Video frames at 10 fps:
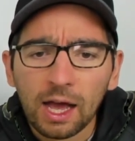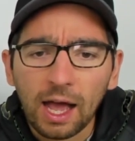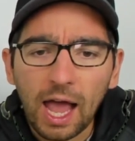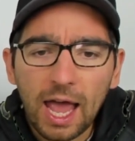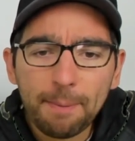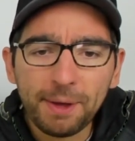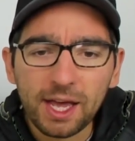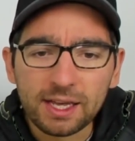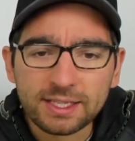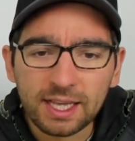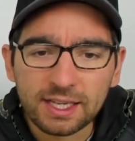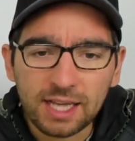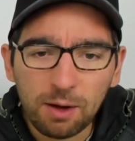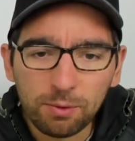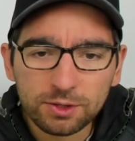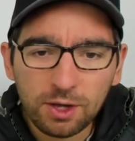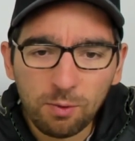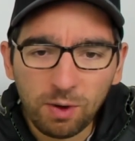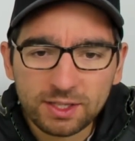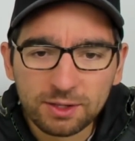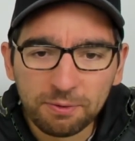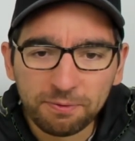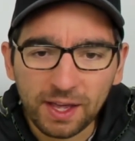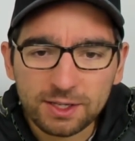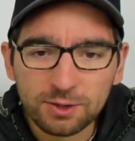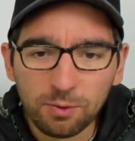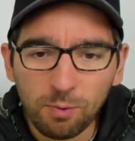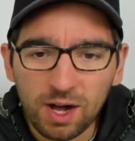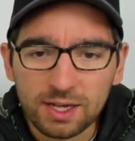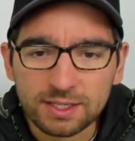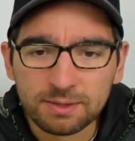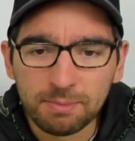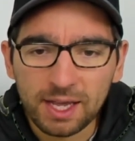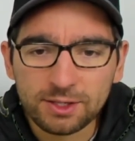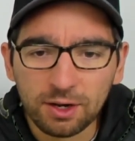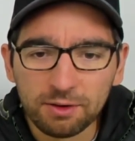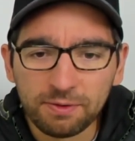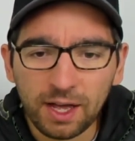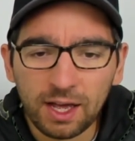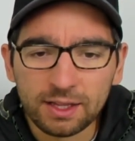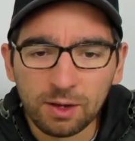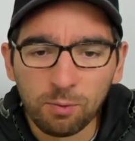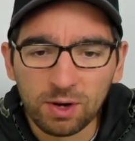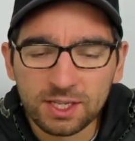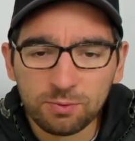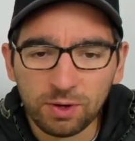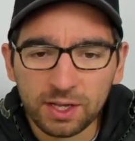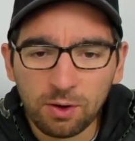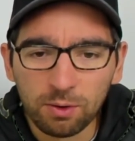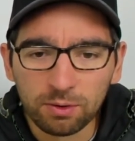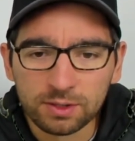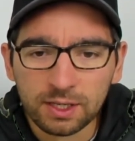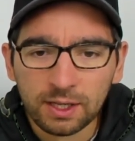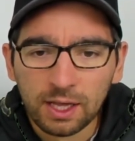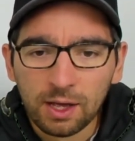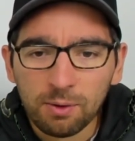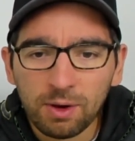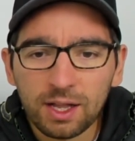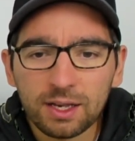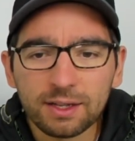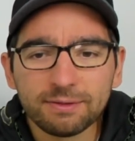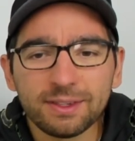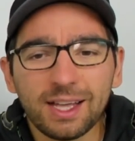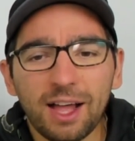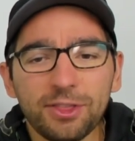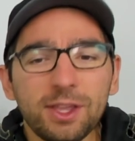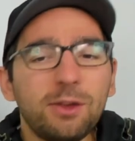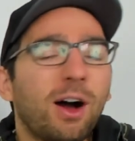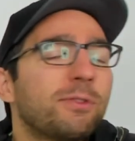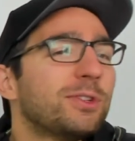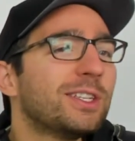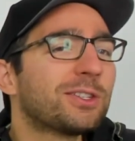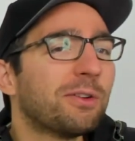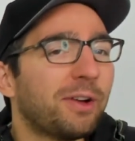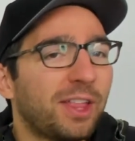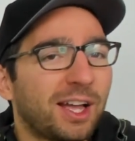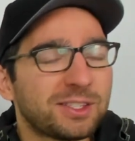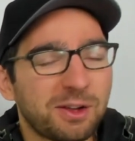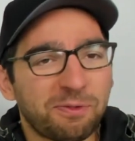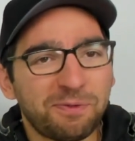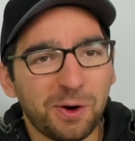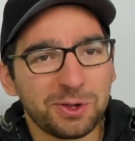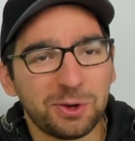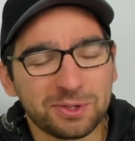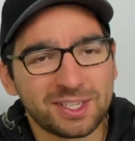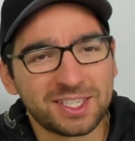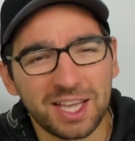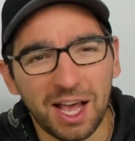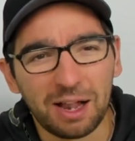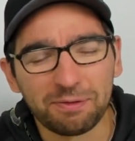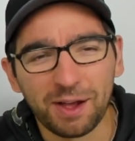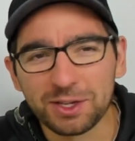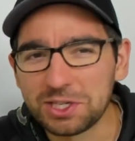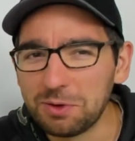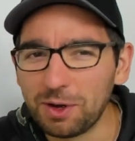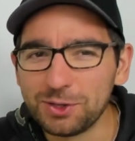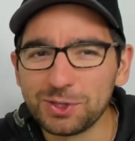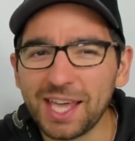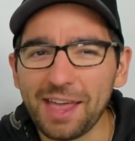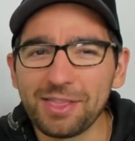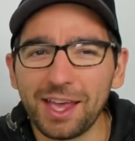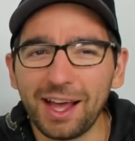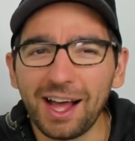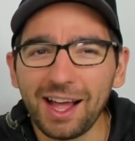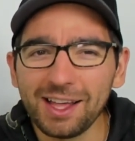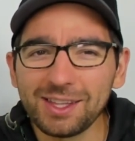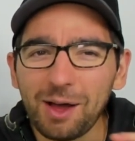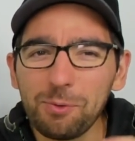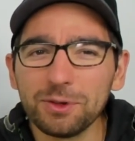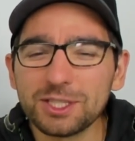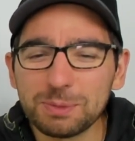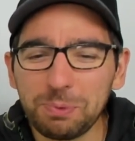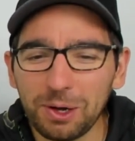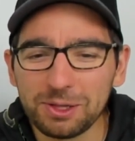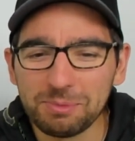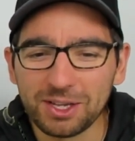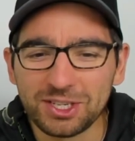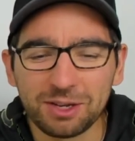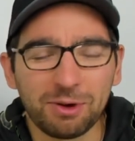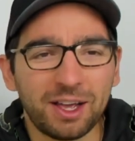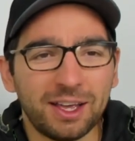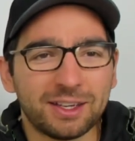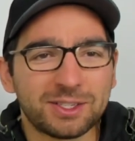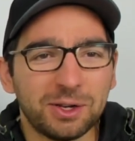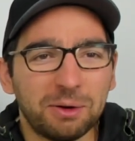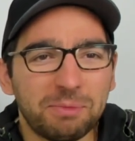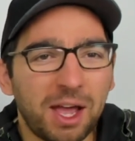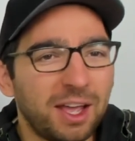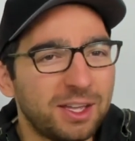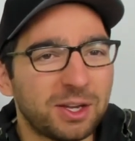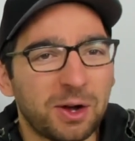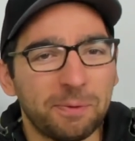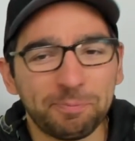Ebe says, I wonder what the fake snow was made of and was it really cold? Well, I think you have to discover that for yourself actually when you get there. I won't spoil the magic right here, so here you go.